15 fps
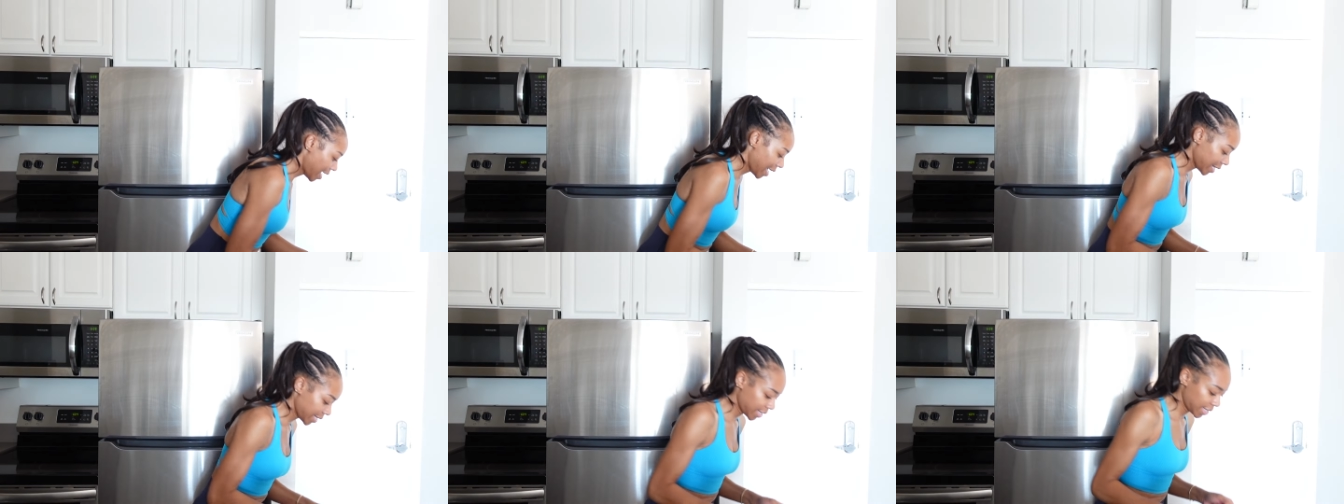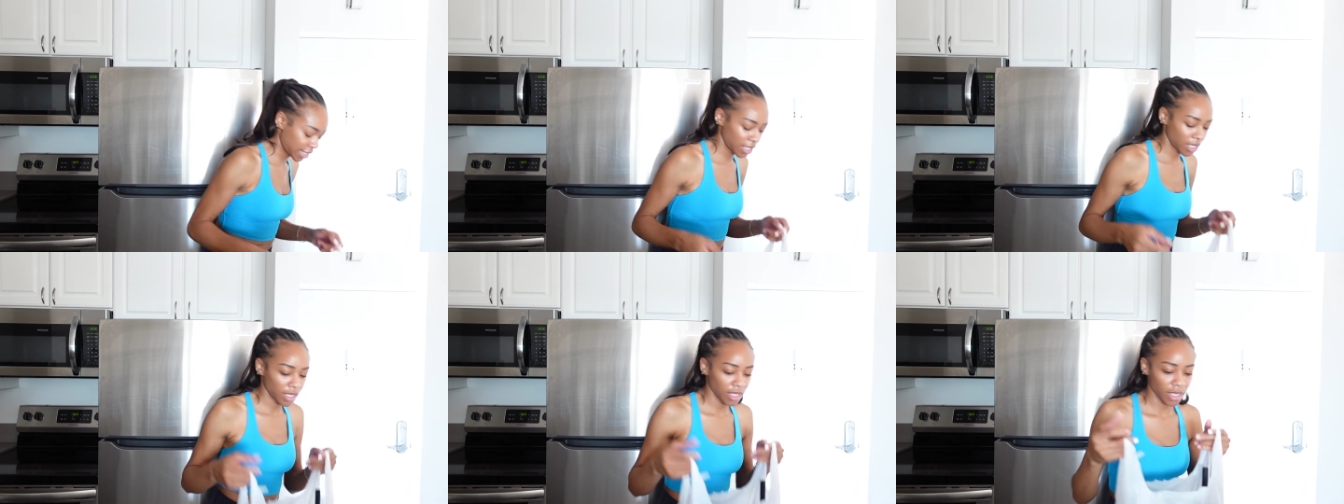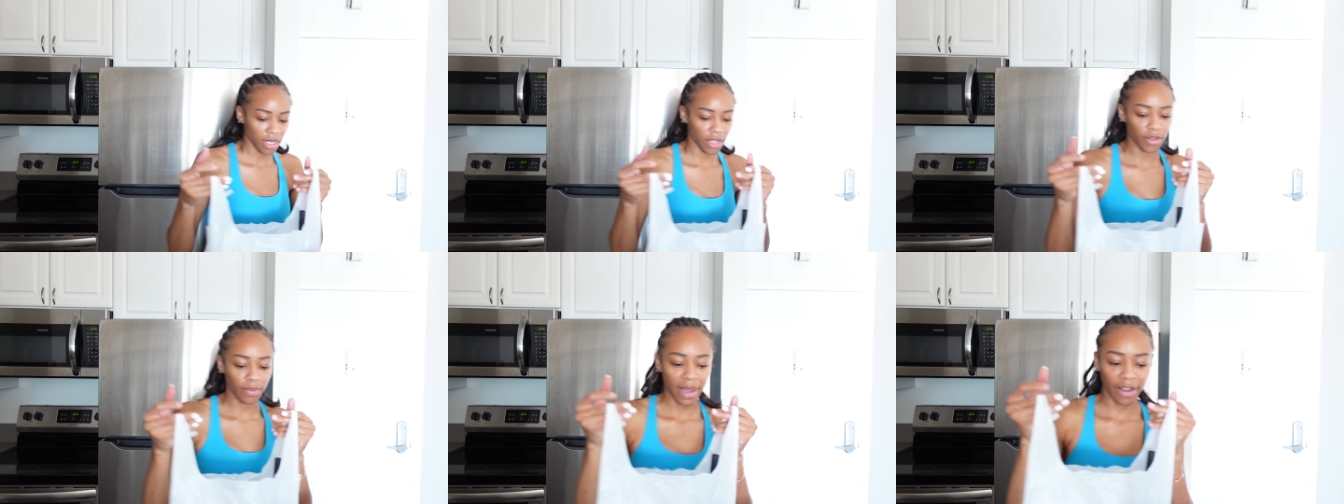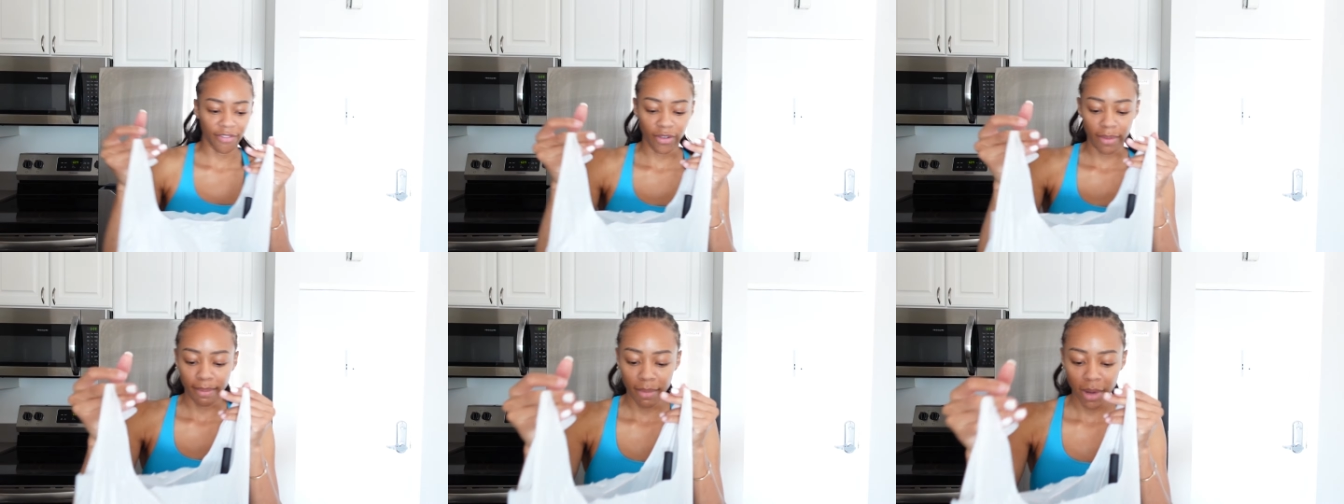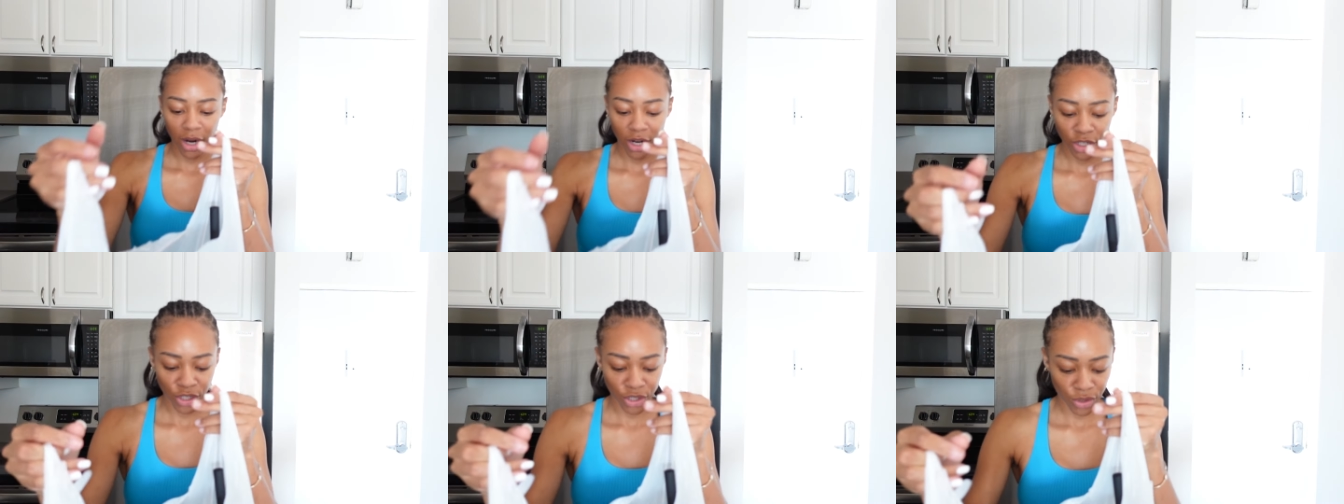next another bag from
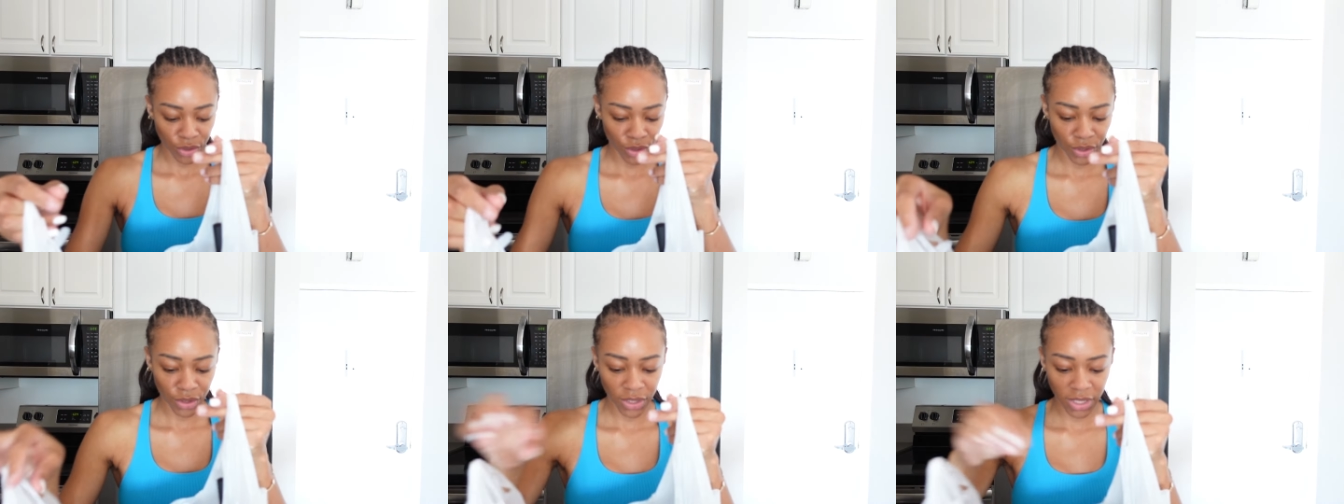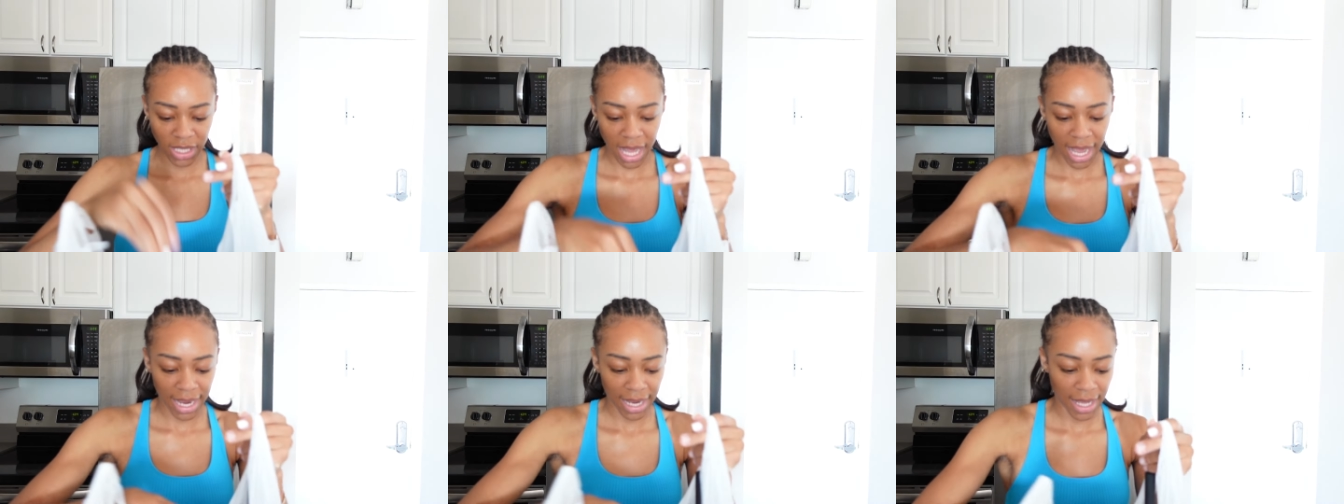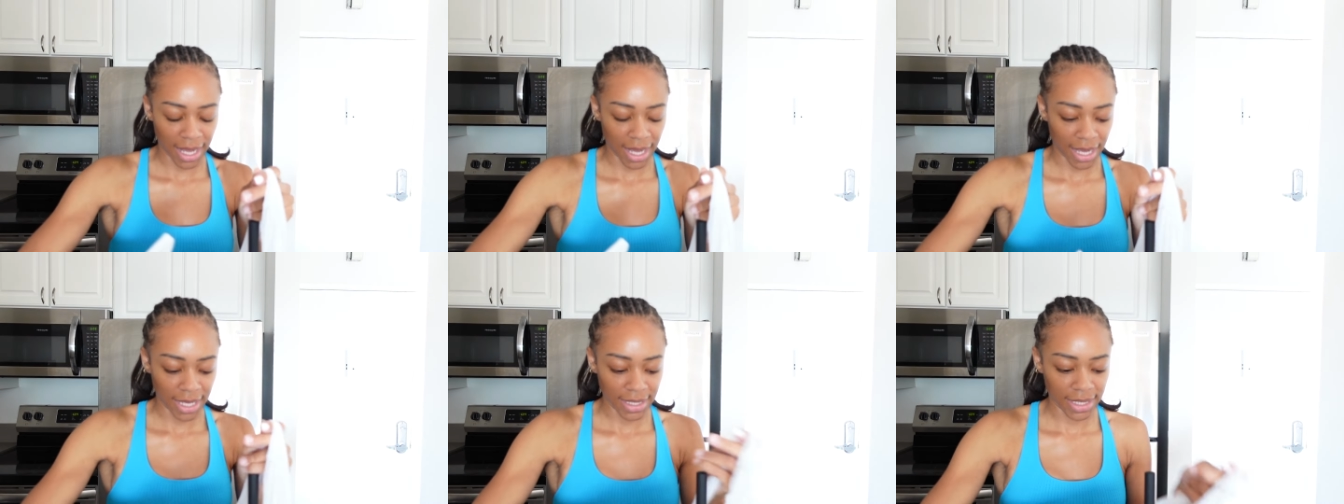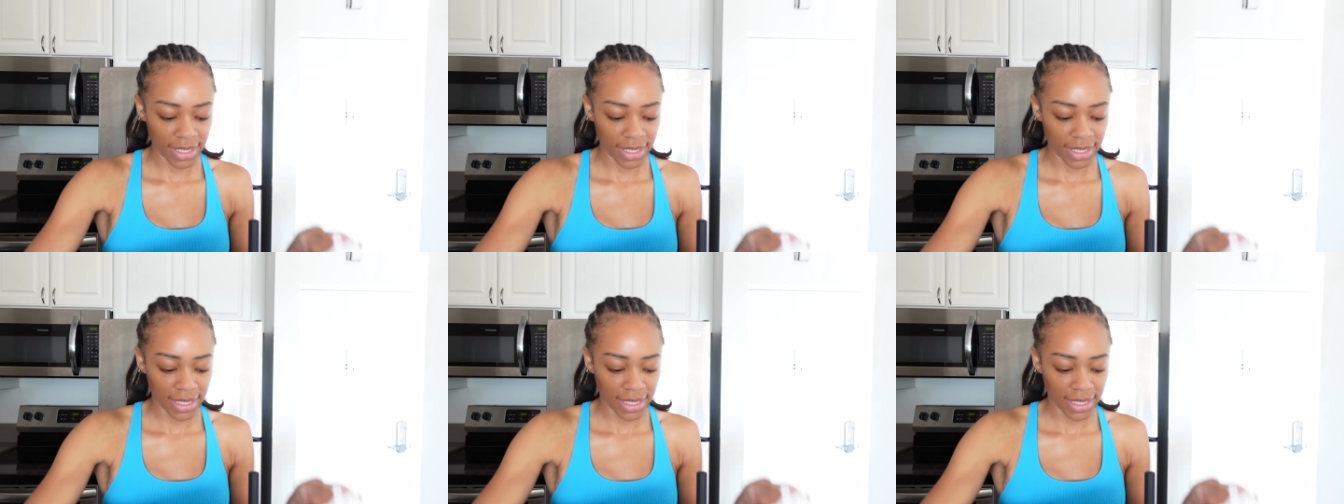marshall's i got